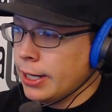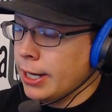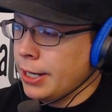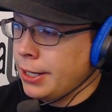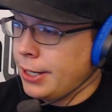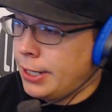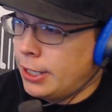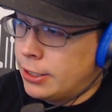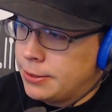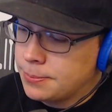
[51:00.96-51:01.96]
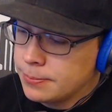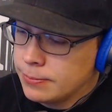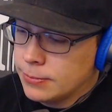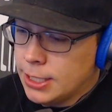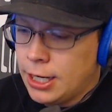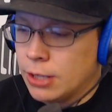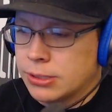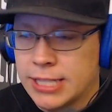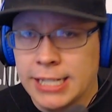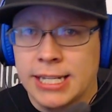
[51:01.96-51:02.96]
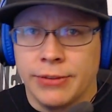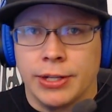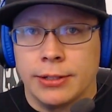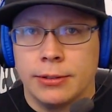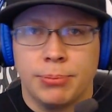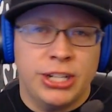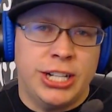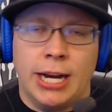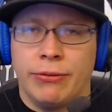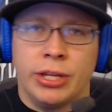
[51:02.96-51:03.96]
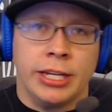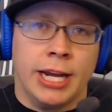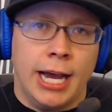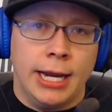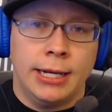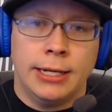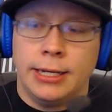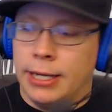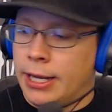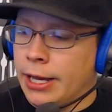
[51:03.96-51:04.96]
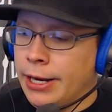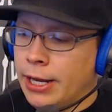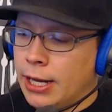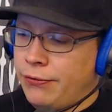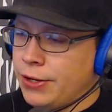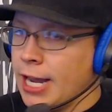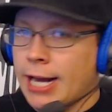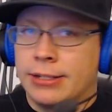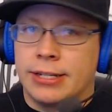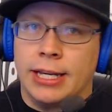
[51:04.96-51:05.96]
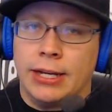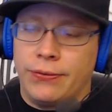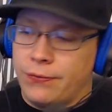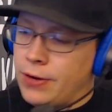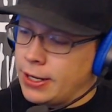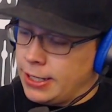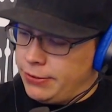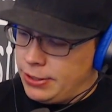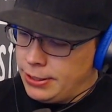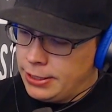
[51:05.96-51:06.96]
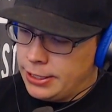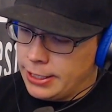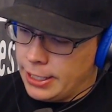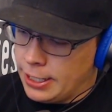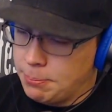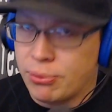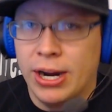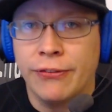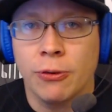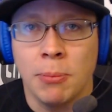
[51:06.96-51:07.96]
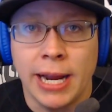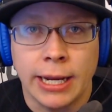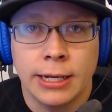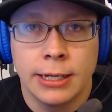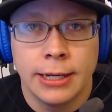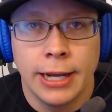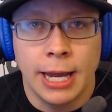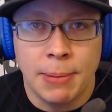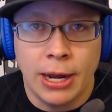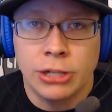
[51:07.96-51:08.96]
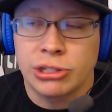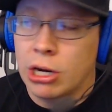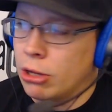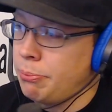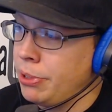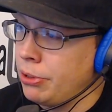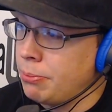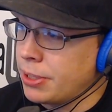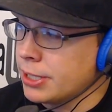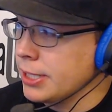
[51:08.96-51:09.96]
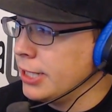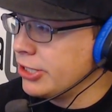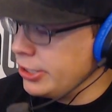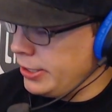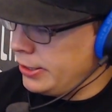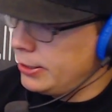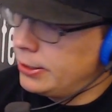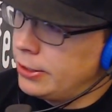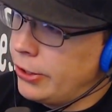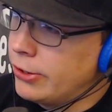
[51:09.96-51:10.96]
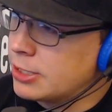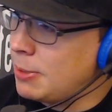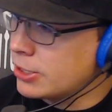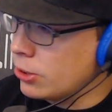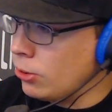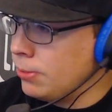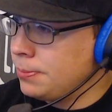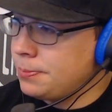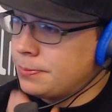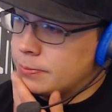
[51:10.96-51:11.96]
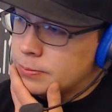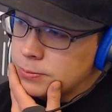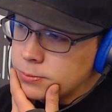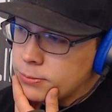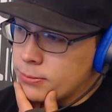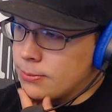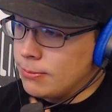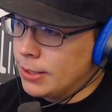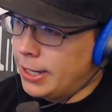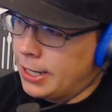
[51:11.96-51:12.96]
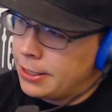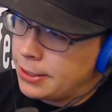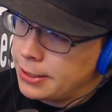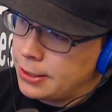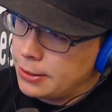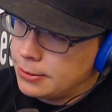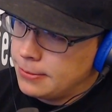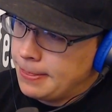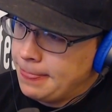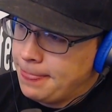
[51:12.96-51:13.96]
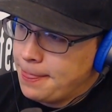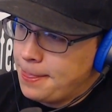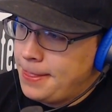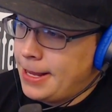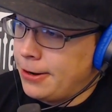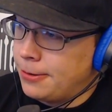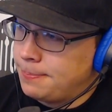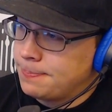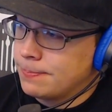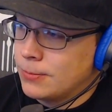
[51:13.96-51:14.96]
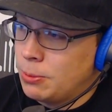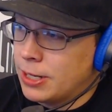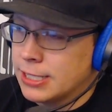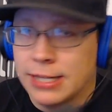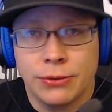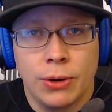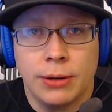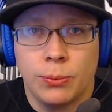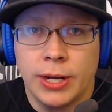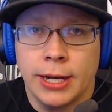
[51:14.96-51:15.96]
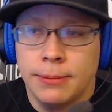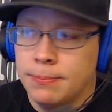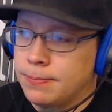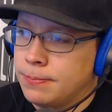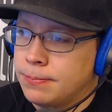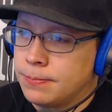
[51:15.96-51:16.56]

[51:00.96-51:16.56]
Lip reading: And now it's Thanksgiving. Appreciate everything you got. And if you got it to give, fucking give it. And pray for me and my $100 bill, because that shit hurts my soul. And I don't know. Hope you guys have a great weekend.